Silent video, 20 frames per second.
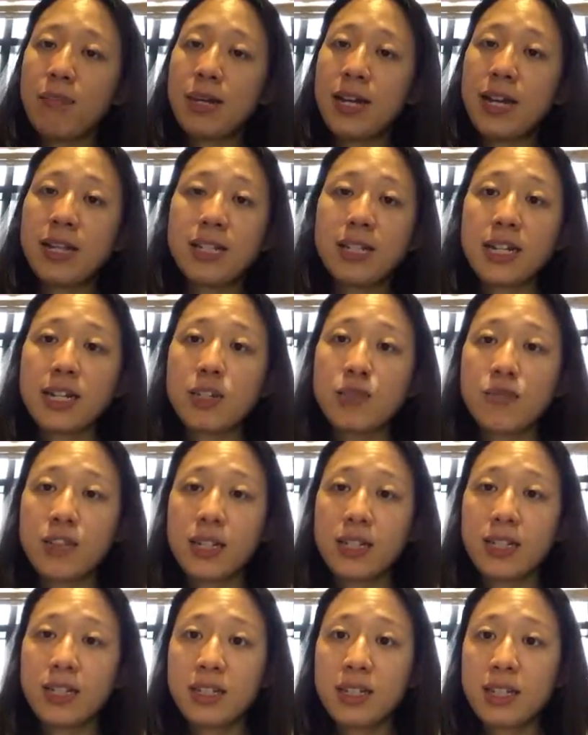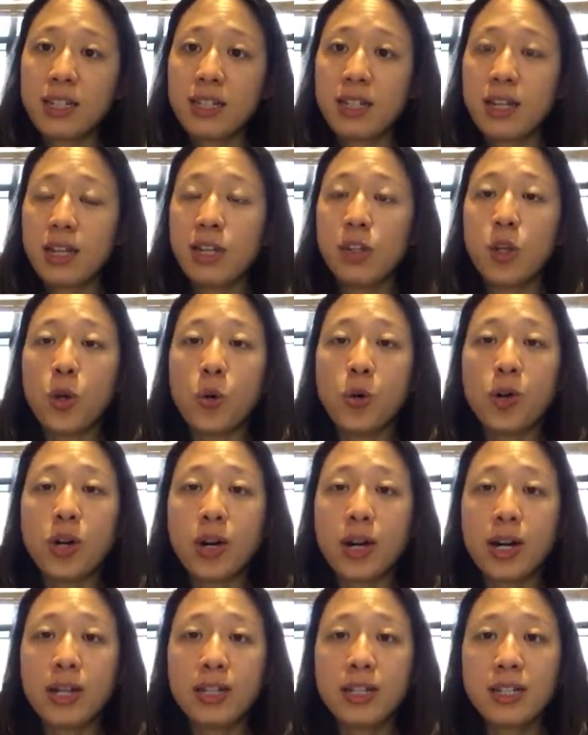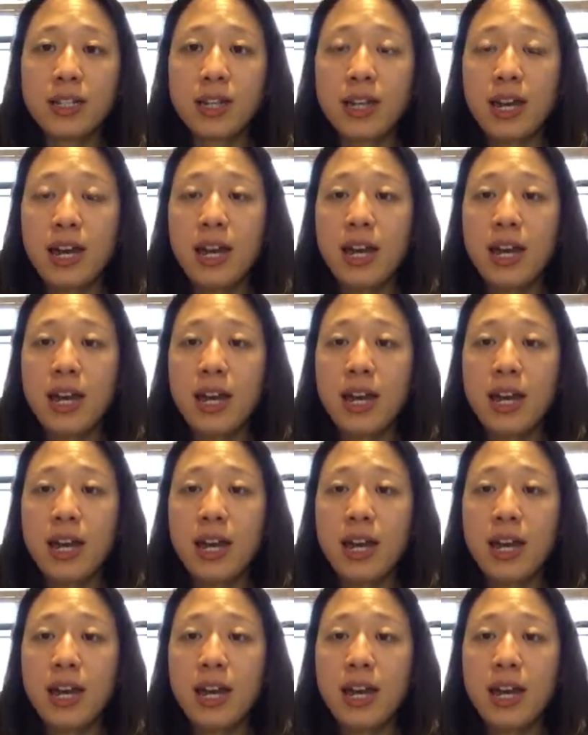index funds that's low cost